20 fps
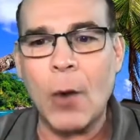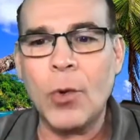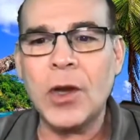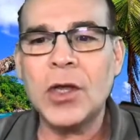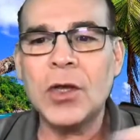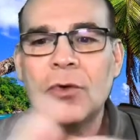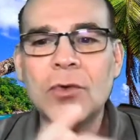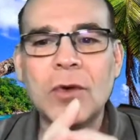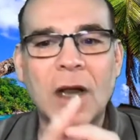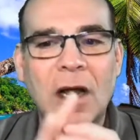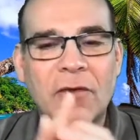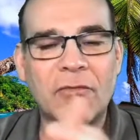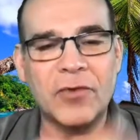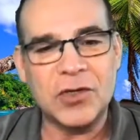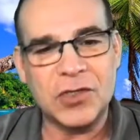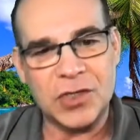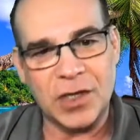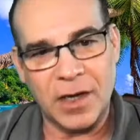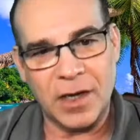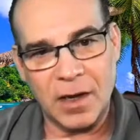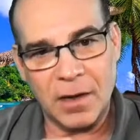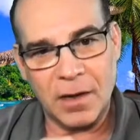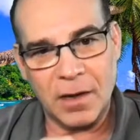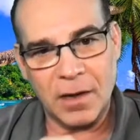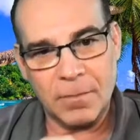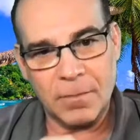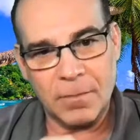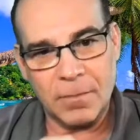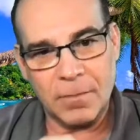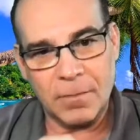are you leveraging
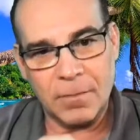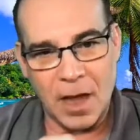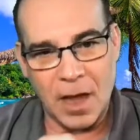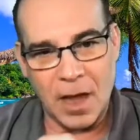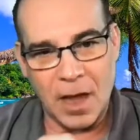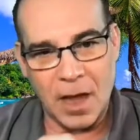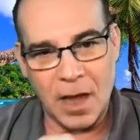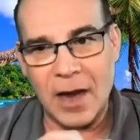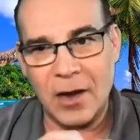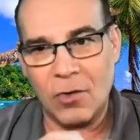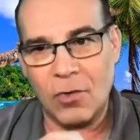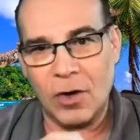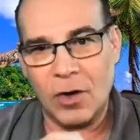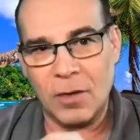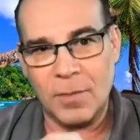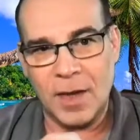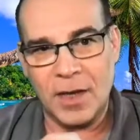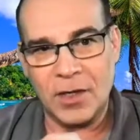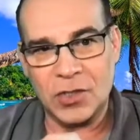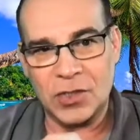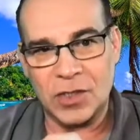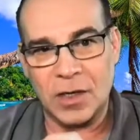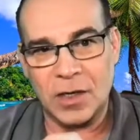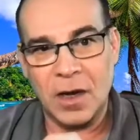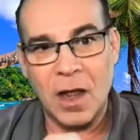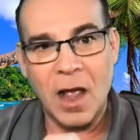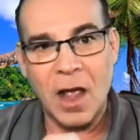AI and automation?